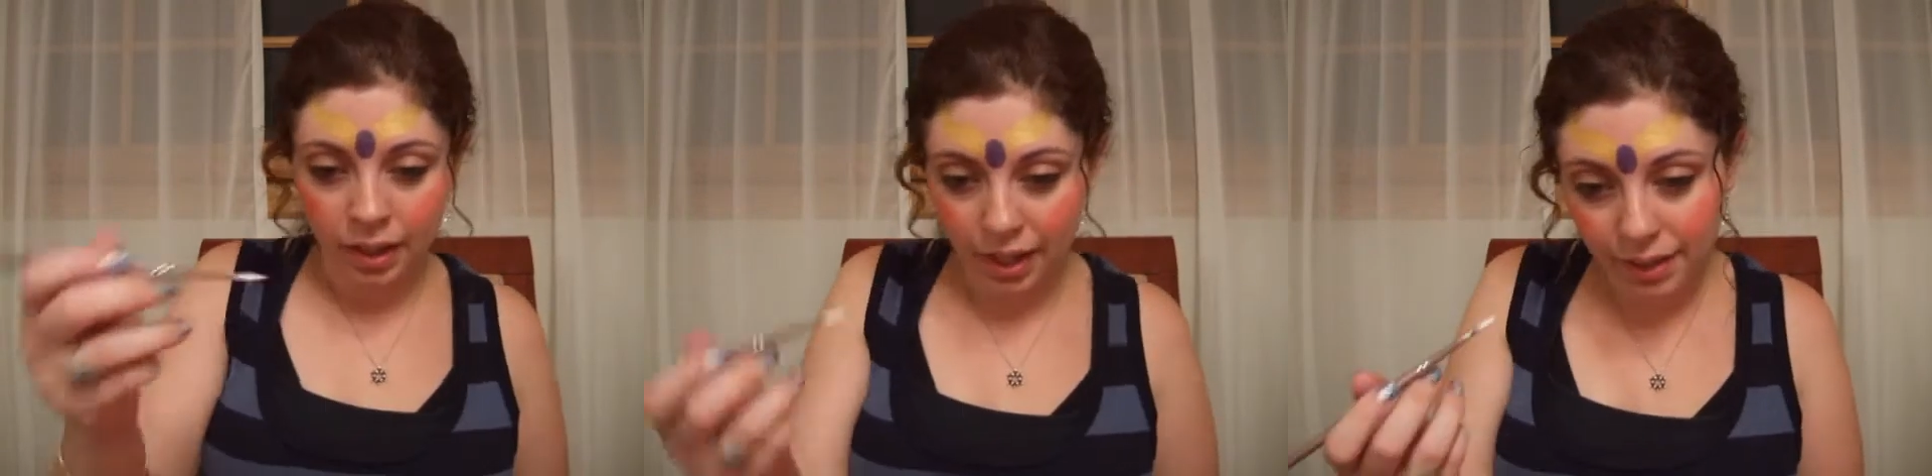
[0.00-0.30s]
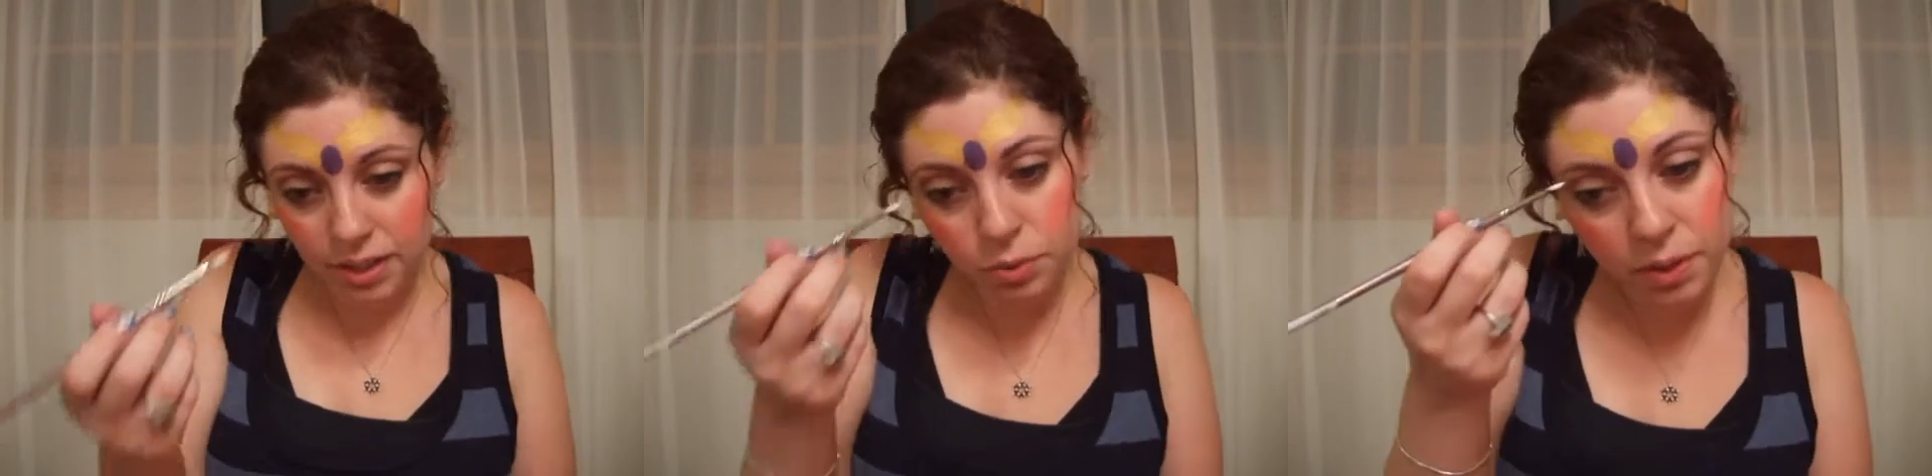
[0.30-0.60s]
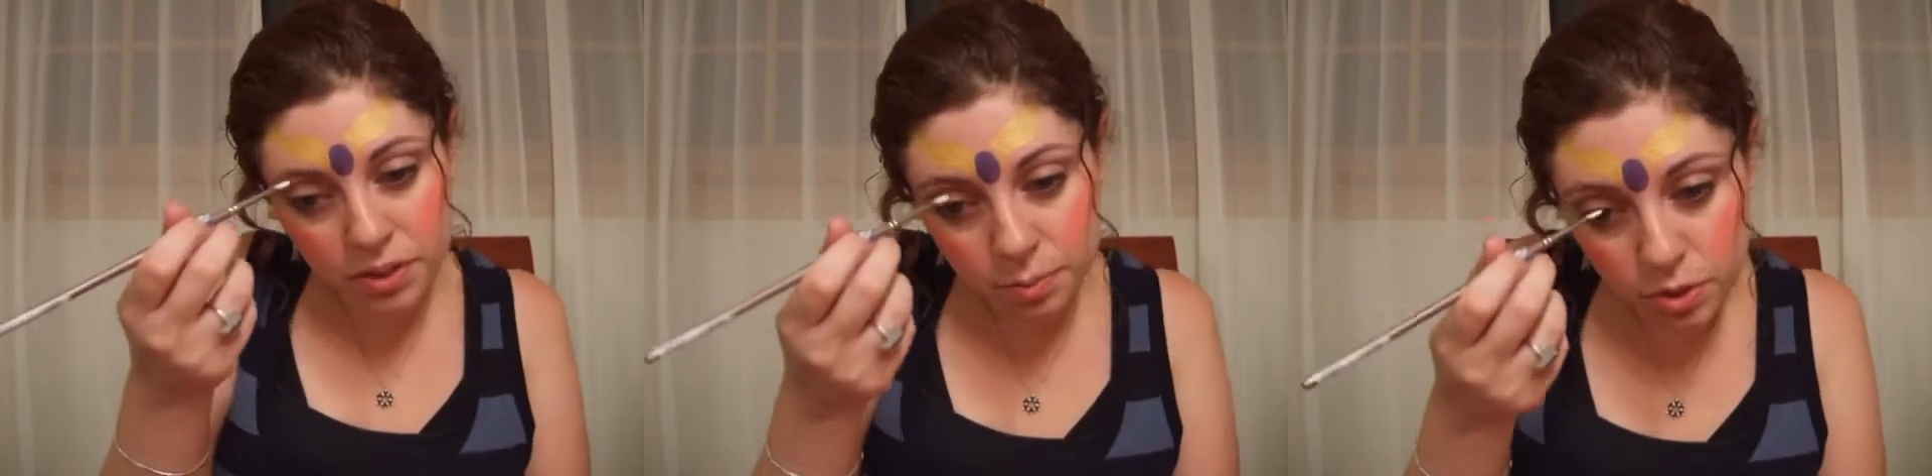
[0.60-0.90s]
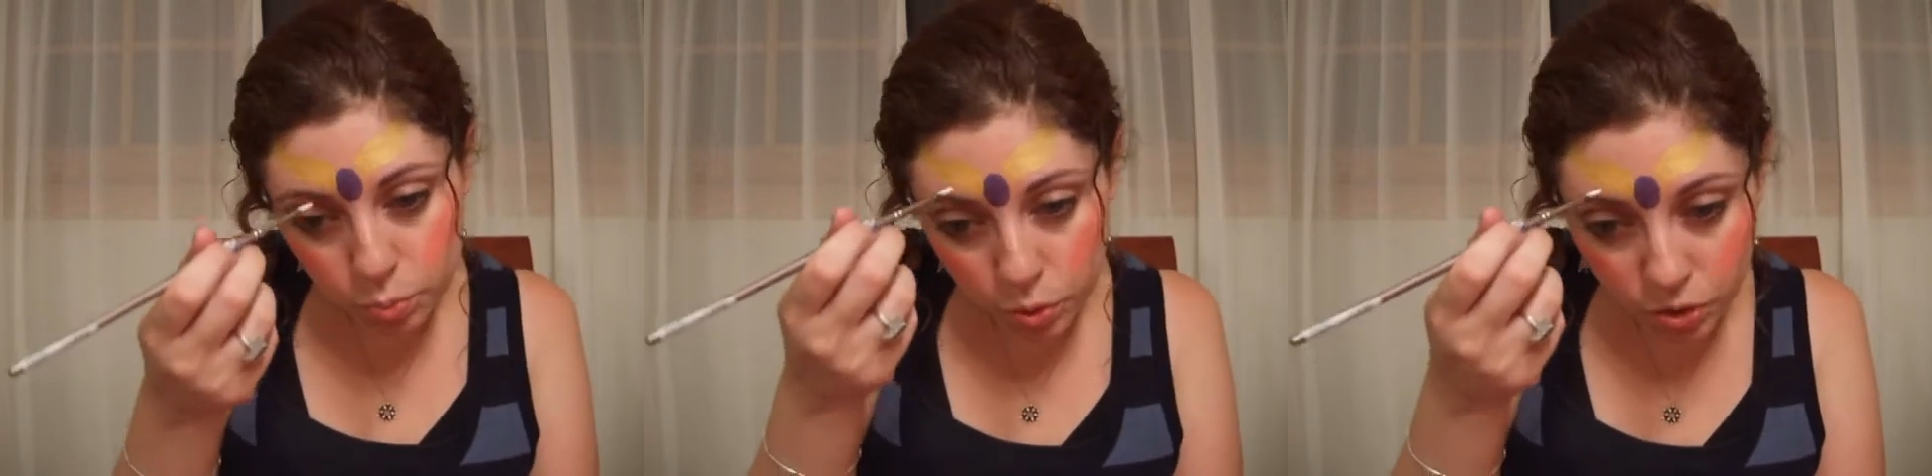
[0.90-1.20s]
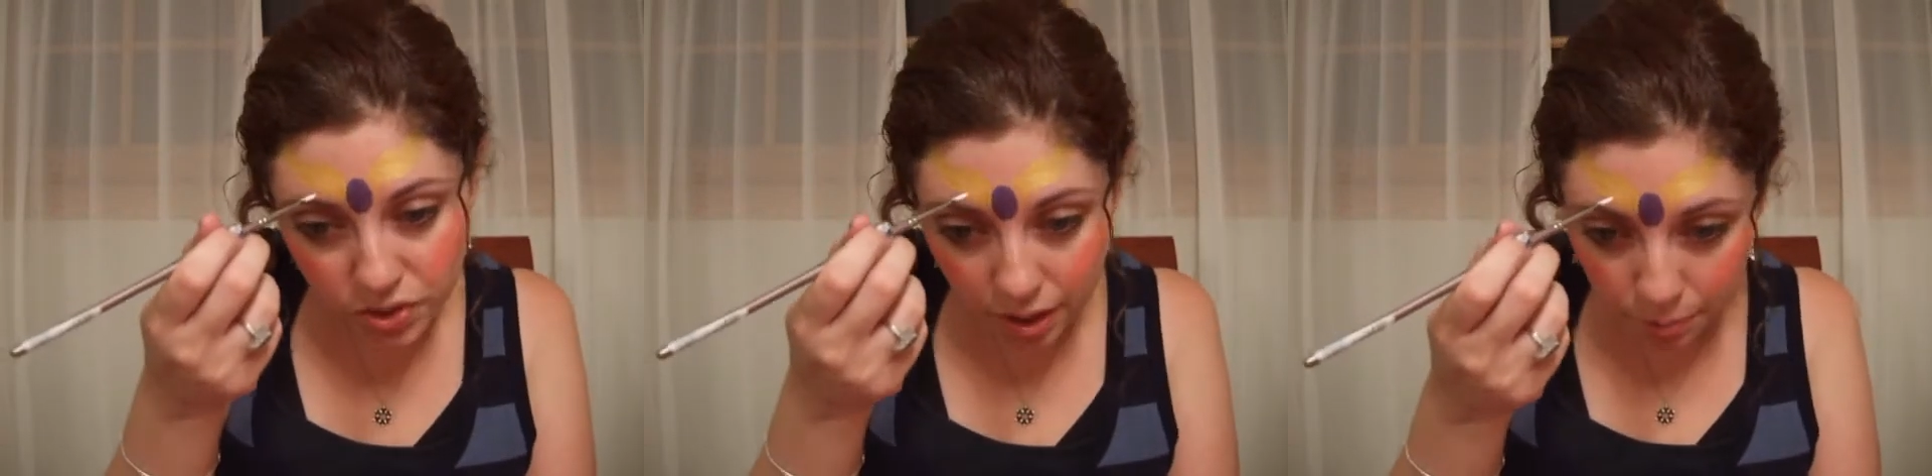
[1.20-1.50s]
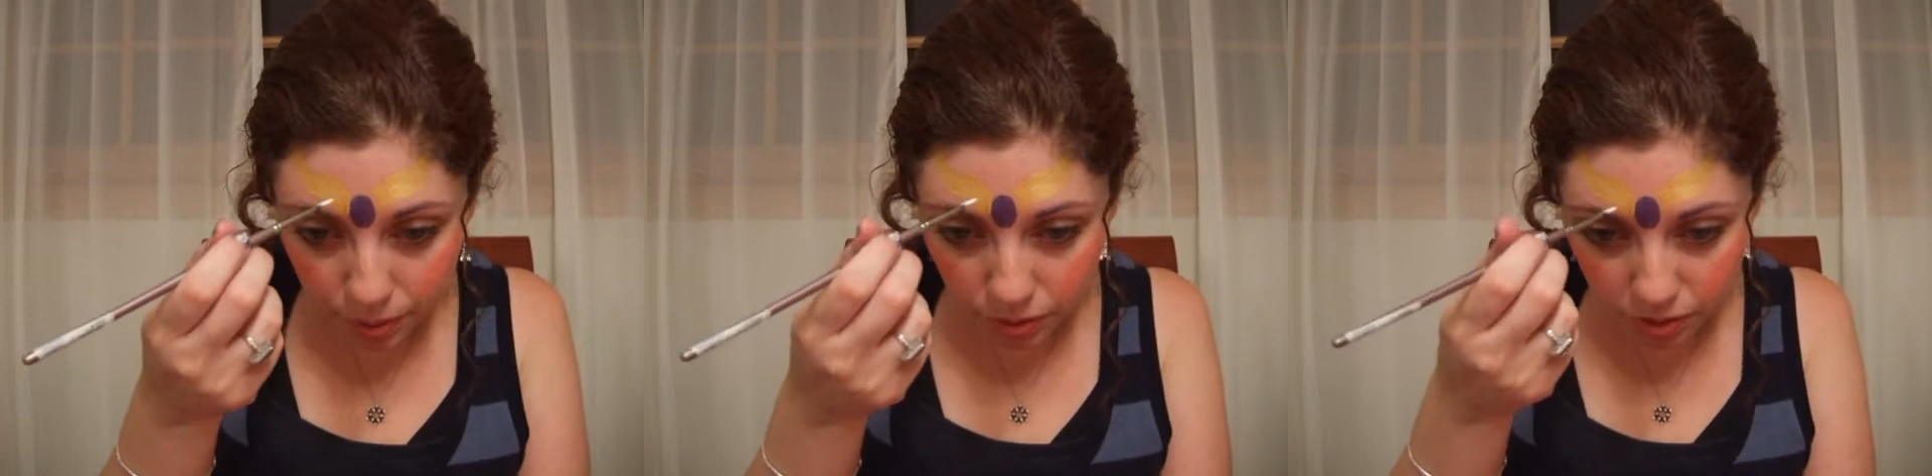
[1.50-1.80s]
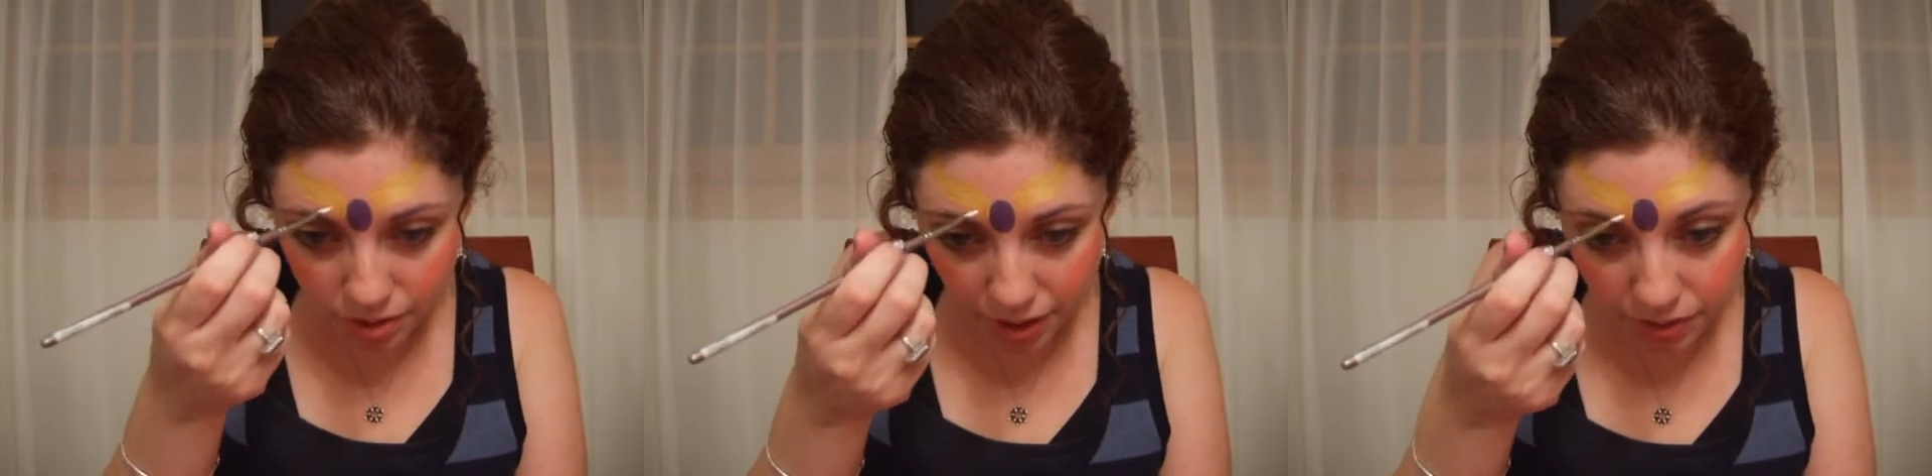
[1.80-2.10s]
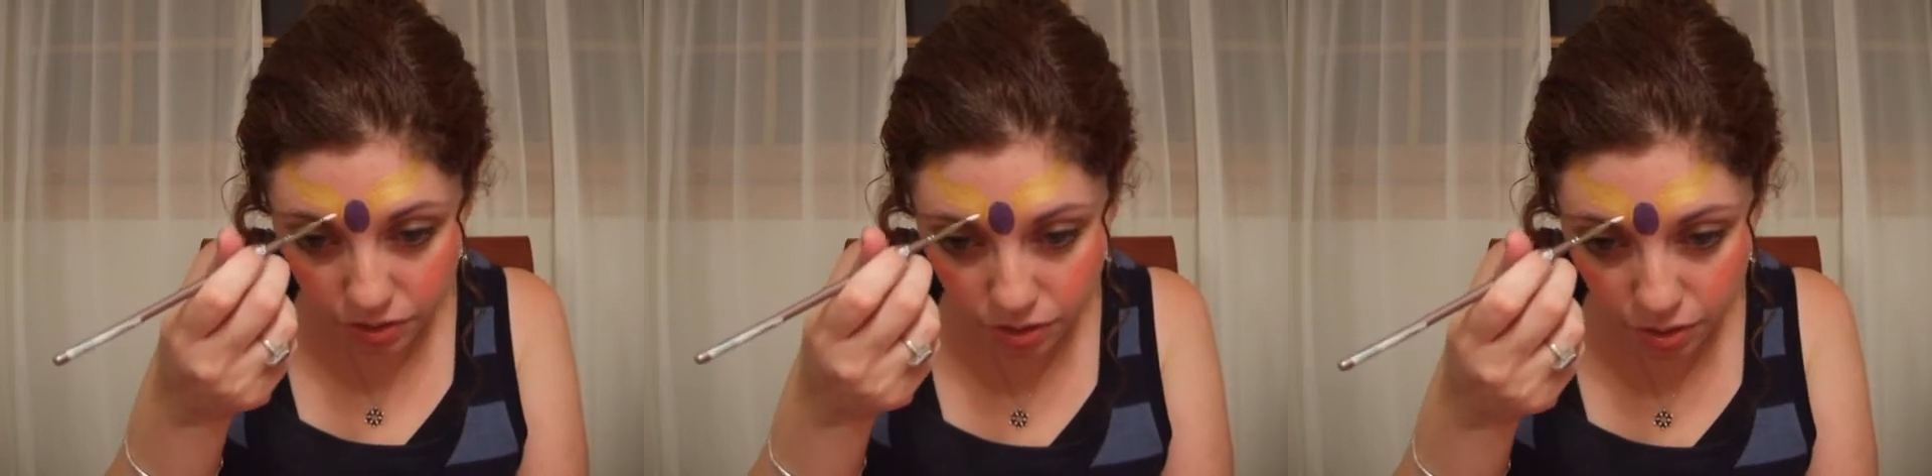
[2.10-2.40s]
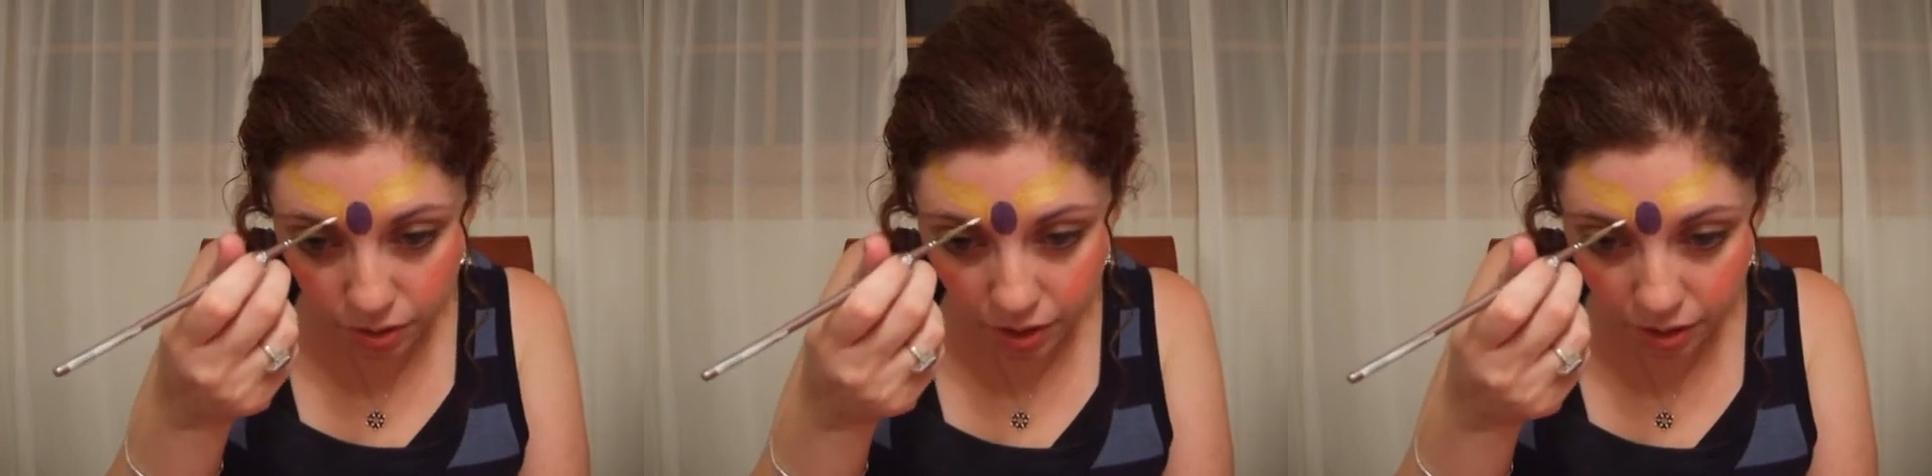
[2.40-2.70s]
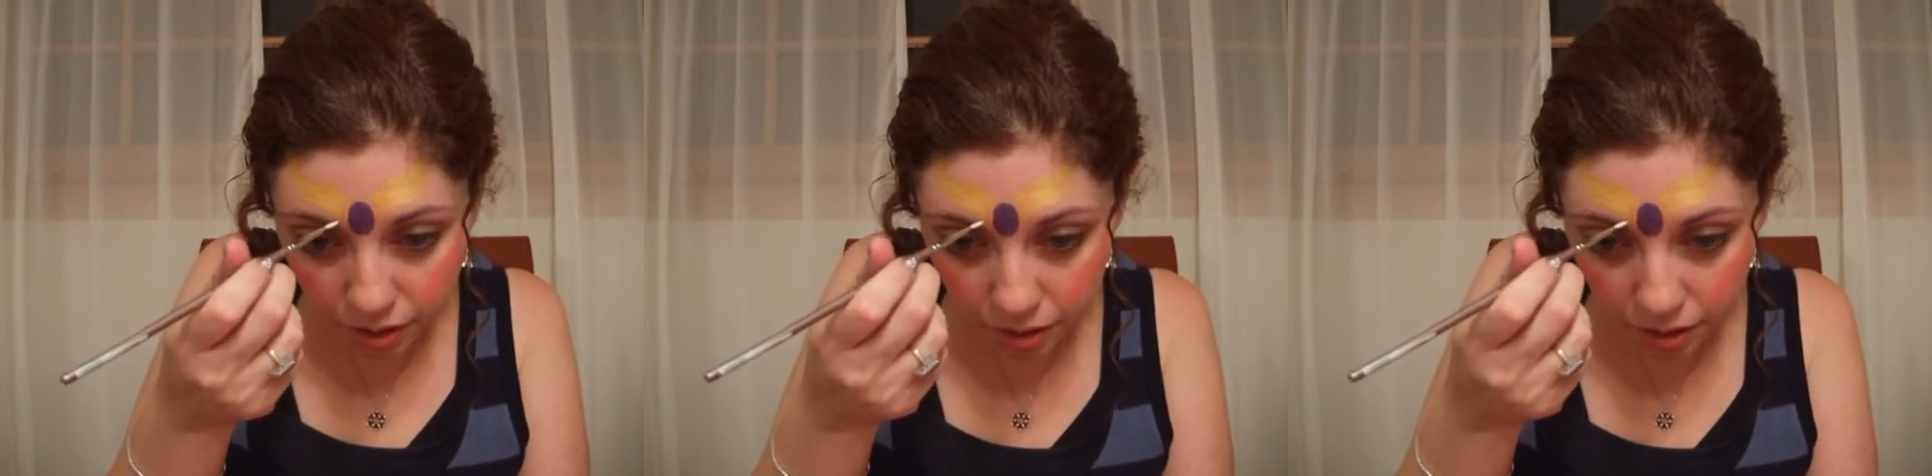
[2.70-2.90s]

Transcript: I like to run some swirls up alongside the stone here.